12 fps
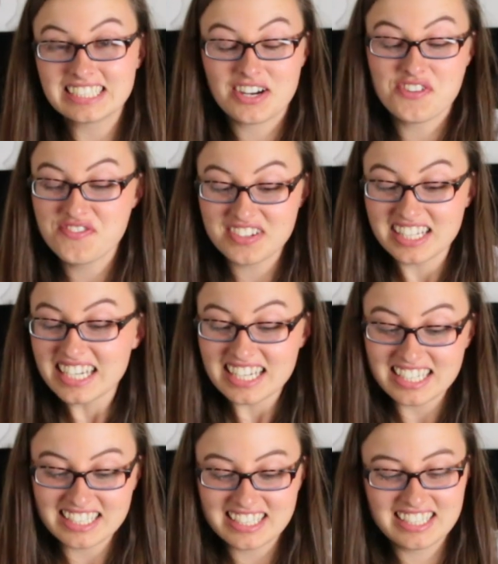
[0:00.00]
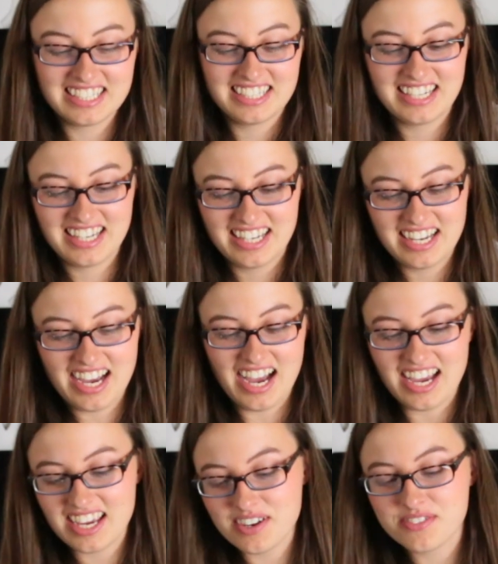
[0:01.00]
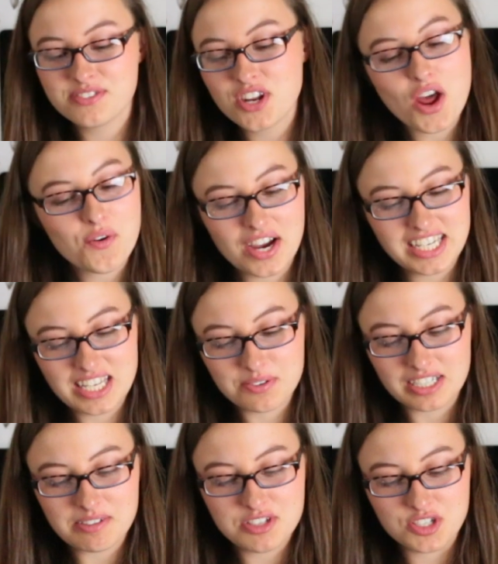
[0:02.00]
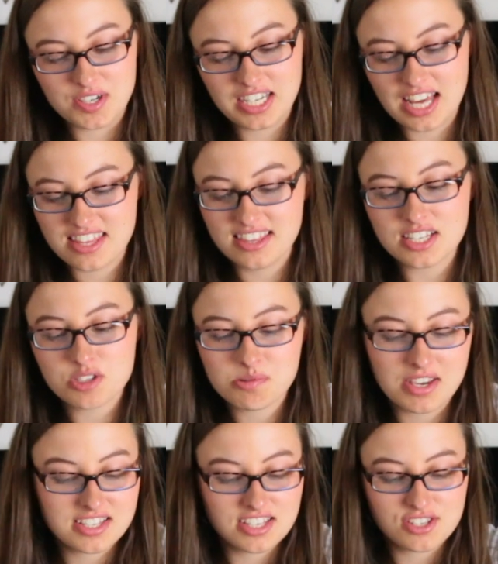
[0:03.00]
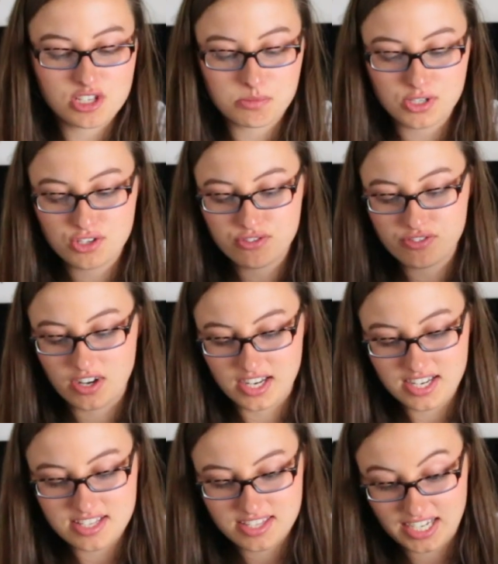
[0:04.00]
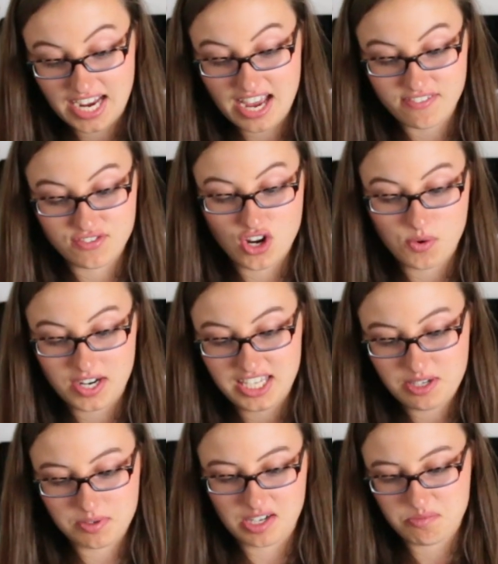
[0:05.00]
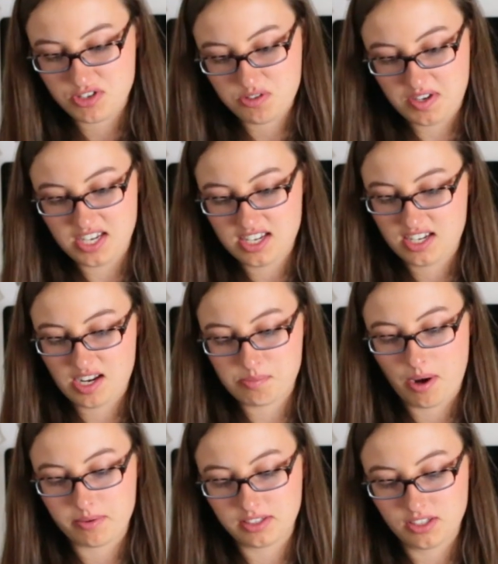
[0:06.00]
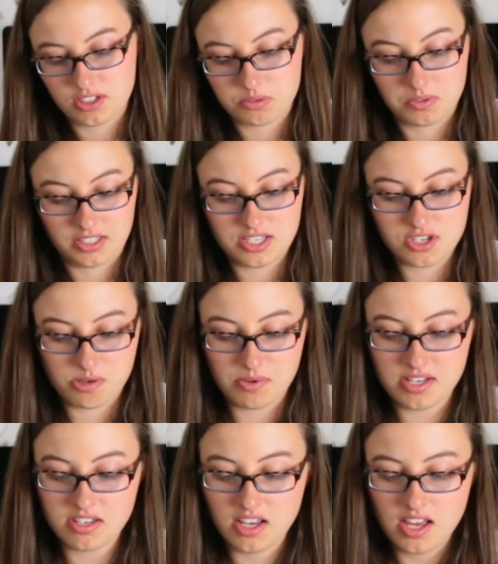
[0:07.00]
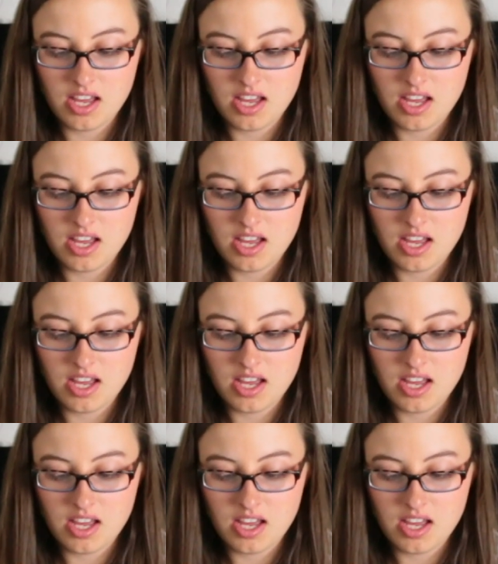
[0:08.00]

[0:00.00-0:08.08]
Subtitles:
Hopefully. I have no idea what I'm doing. I think that's what makes this so much fun, is like I have no idea what I'm doing and I probably look really stupid.